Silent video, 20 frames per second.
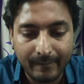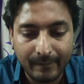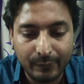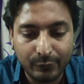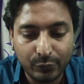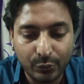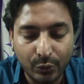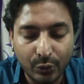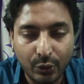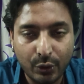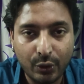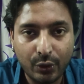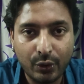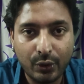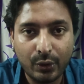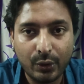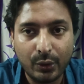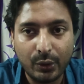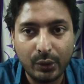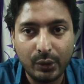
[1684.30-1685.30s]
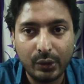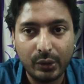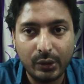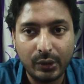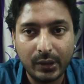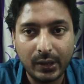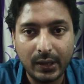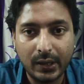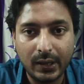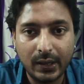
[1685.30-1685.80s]
though
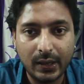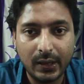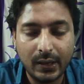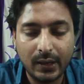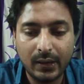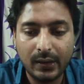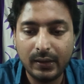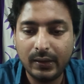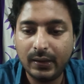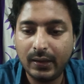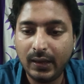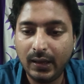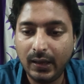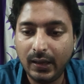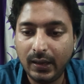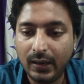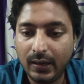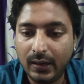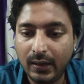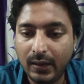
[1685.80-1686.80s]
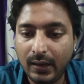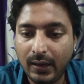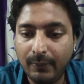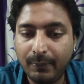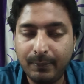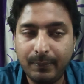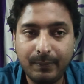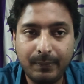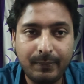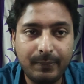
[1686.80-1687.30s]
the
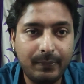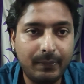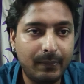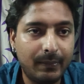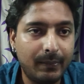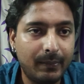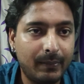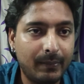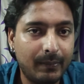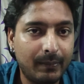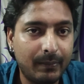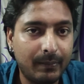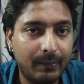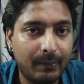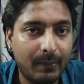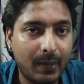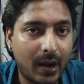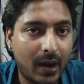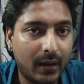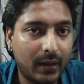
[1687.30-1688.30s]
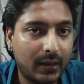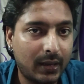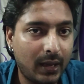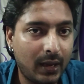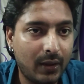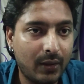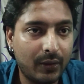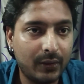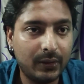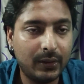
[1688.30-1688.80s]
nib
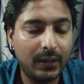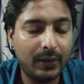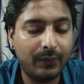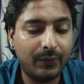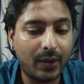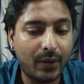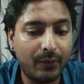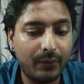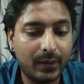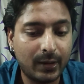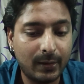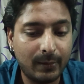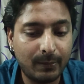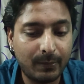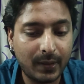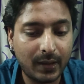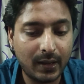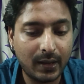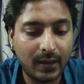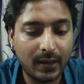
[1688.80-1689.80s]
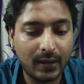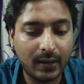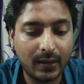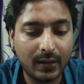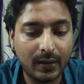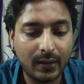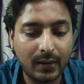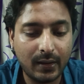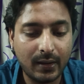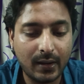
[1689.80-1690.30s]
marking on the fountain
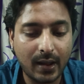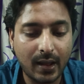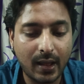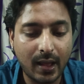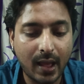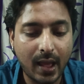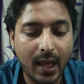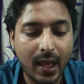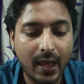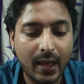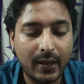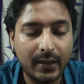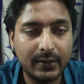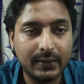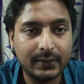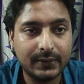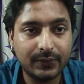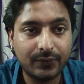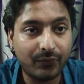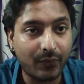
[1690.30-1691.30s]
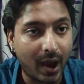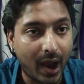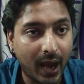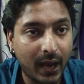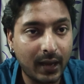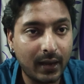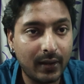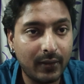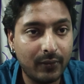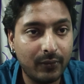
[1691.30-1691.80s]
pen has
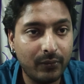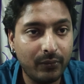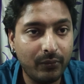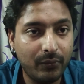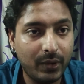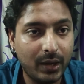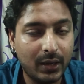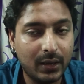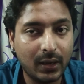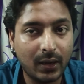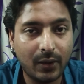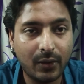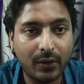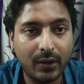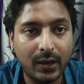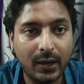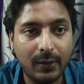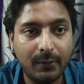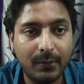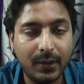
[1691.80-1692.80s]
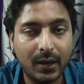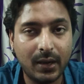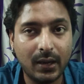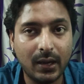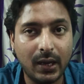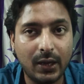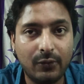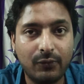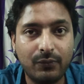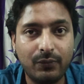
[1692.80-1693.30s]
fine written on it, but
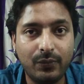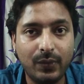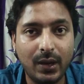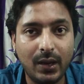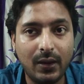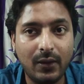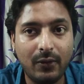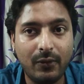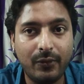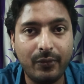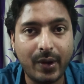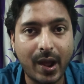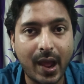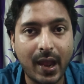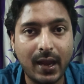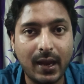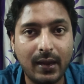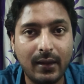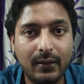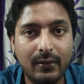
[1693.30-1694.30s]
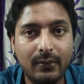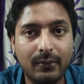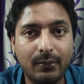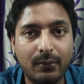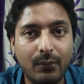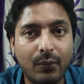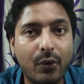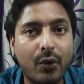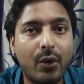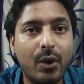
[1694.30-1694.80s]
it will write
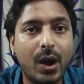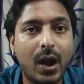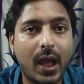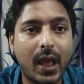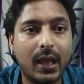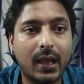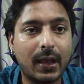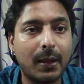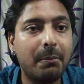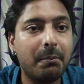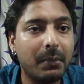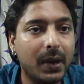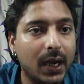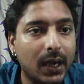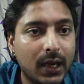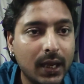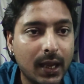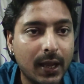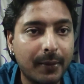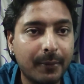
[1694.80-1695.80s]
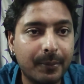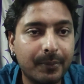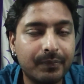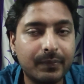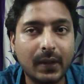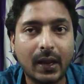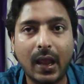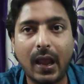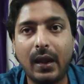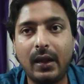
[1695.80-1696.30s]
more like a medium.
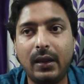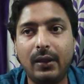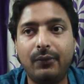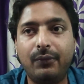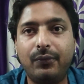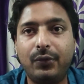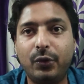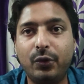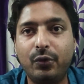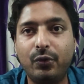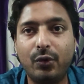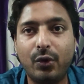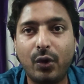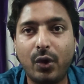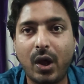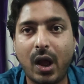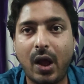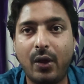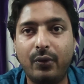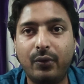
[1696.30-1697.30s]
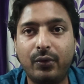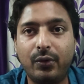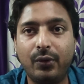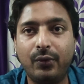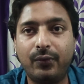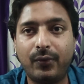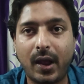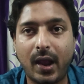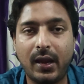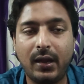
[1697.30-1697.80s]
And if you know how
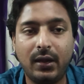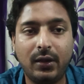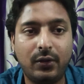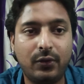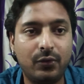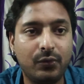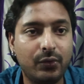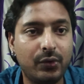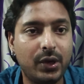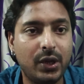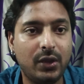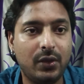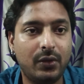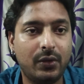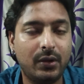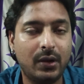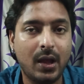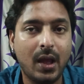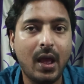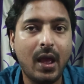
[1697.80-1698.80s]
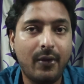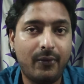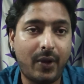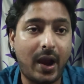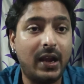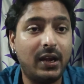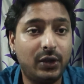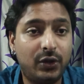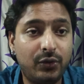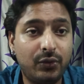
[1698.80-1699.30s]
to fine tune your
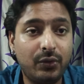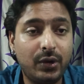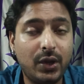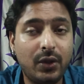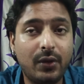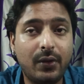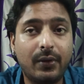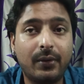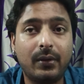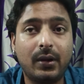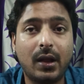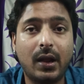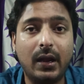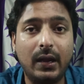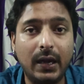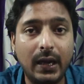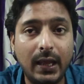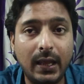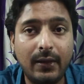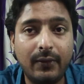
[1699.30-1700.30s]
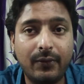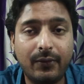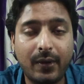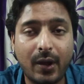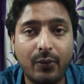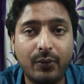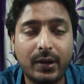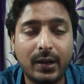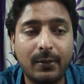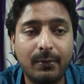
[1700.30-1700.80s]

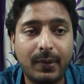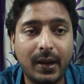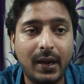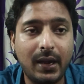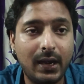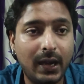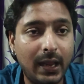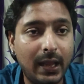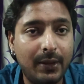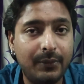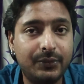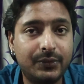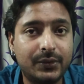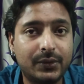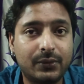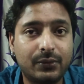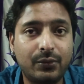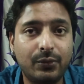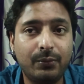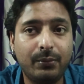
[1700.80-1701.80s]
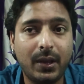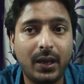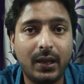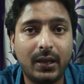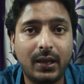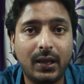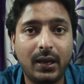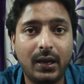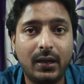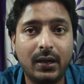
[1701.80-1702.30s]
fountain pen nibs to
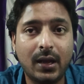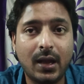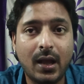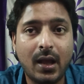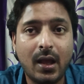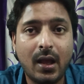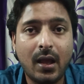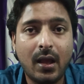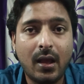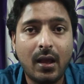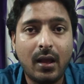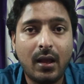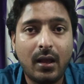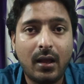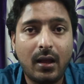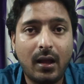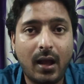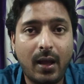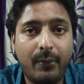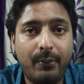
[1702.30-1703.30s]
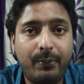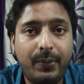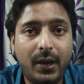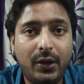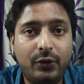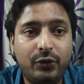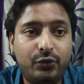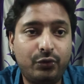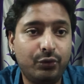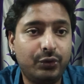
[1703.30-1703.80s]
make it a
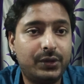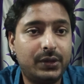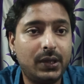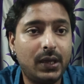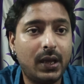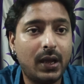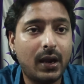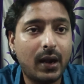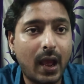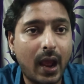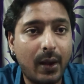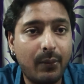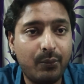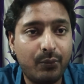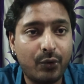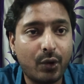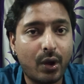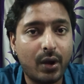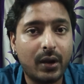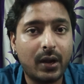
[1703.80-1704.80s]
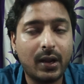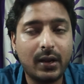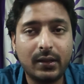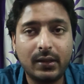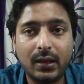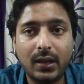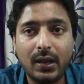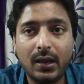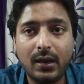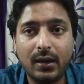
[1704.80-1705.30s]
bit juicier and broader,
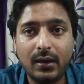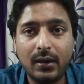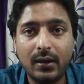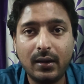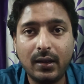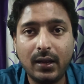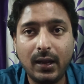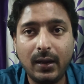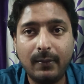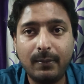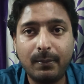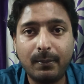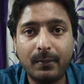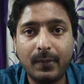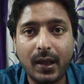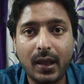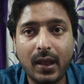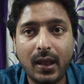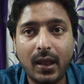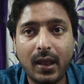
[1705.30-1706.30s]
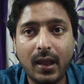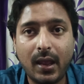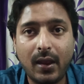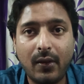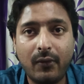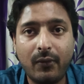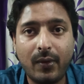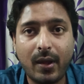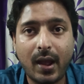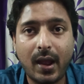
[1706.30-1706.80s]
then it may
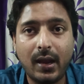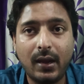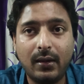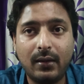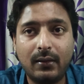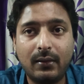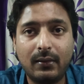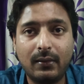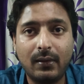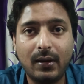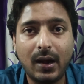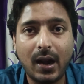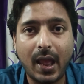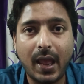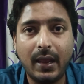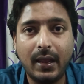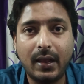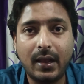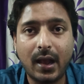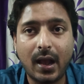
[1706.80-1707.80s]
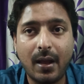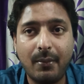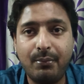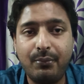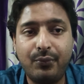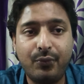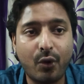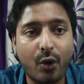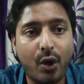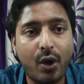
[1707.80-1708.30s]
write like a
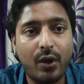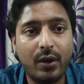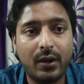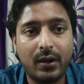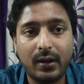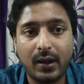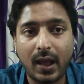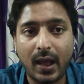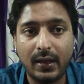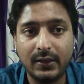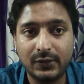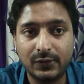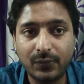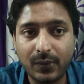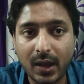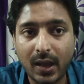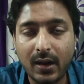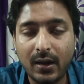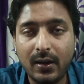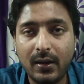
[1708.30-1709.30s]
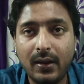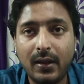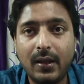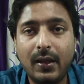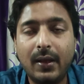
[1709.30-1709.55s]
broad as well.